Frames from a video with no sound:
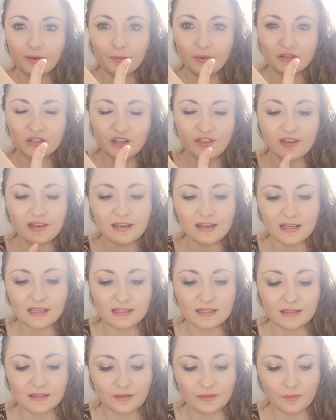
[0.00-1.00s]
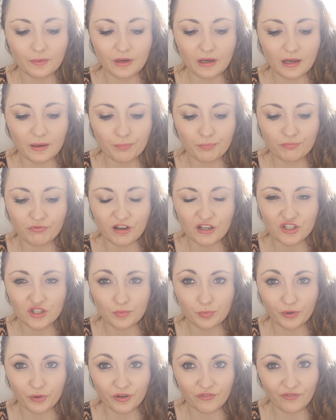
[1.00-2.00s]
which I think is a pressure
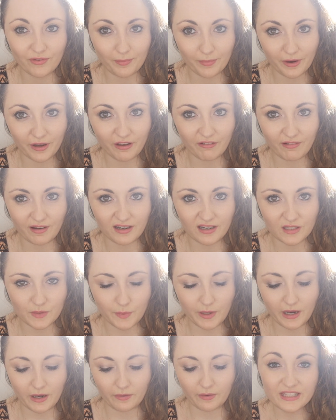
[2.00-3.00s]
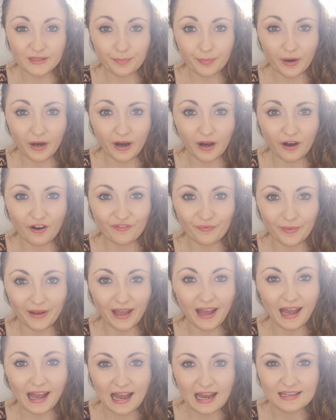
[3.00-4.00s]
point for migraine as well. This part of my
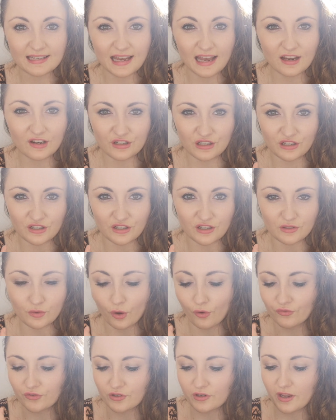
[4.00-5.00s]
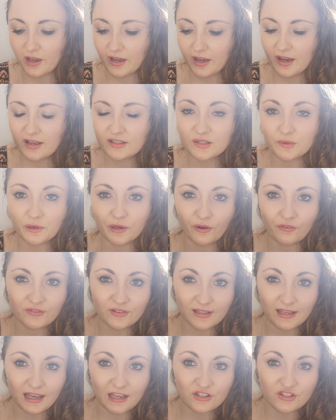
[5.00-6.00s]
hand actually does often hurt, so I
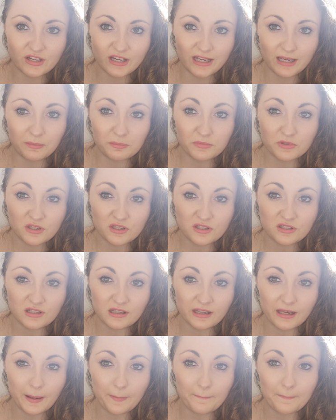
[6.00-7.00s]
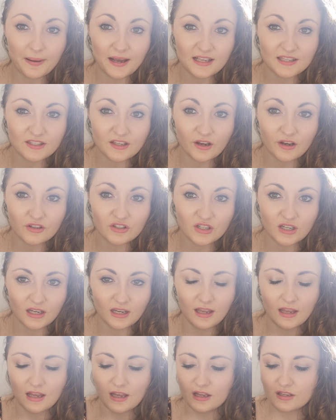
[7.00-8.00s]
often get James just to like massage it.
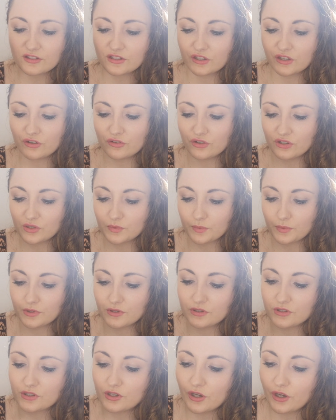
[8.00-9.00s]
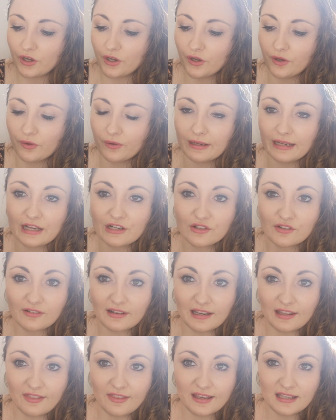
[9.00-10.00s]
So you just want to
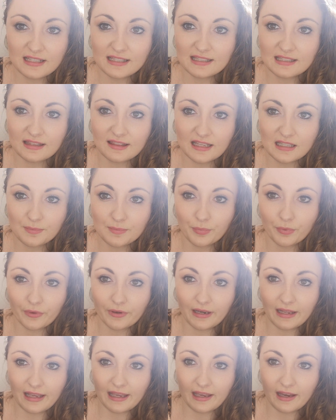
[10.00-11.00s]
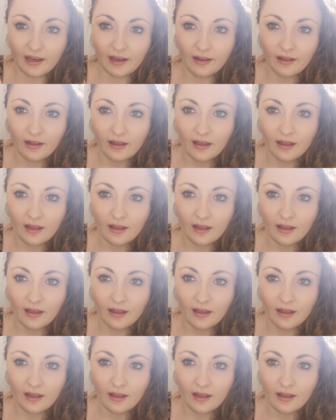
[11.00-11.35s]
literally this point here,